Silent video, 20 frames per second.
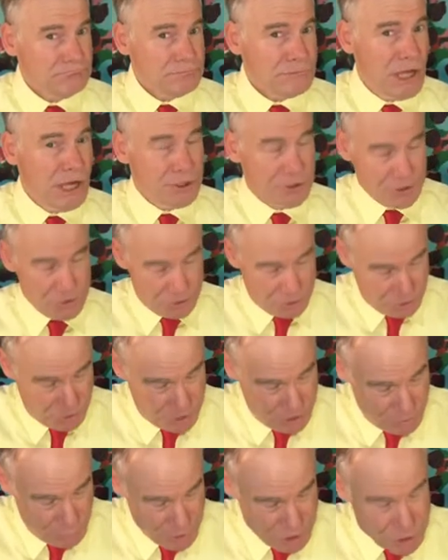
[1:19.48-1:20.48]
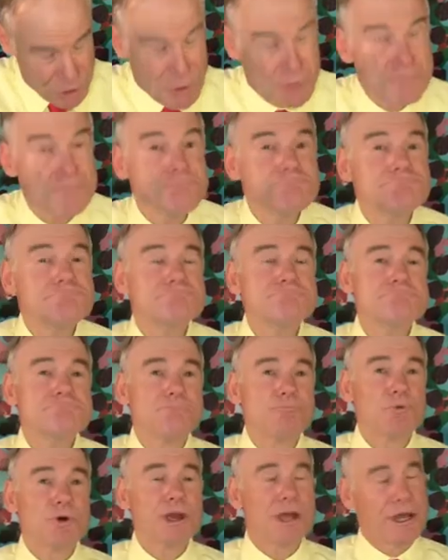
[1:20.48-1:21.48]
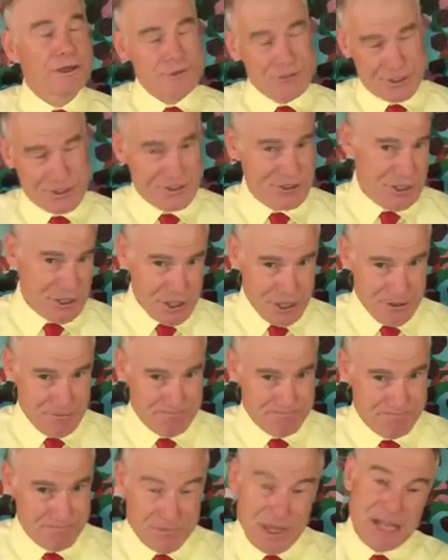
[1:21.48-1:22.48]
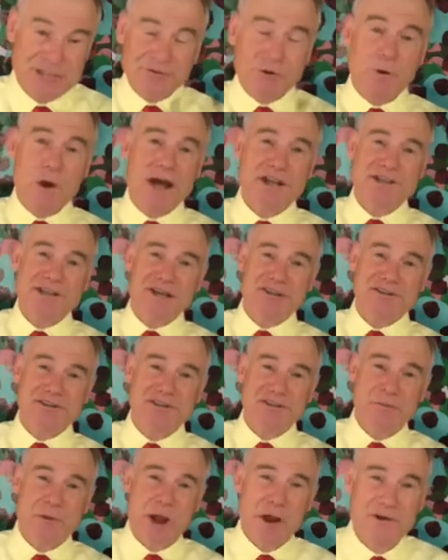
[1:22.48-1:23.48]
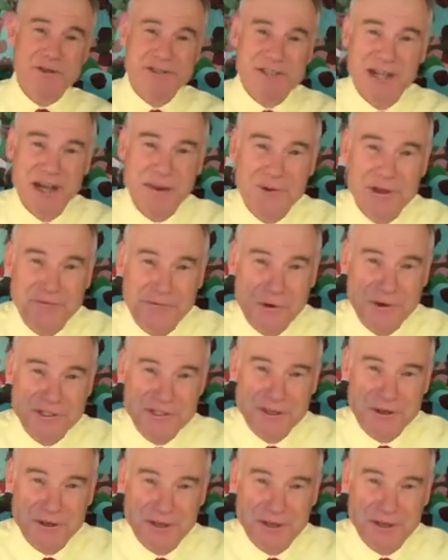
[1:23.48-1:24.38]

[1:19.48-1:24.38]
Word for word: and to the degree that we do, we can succeed. Thanks for watching. I'll see you tomorrow on Celebrity Fortune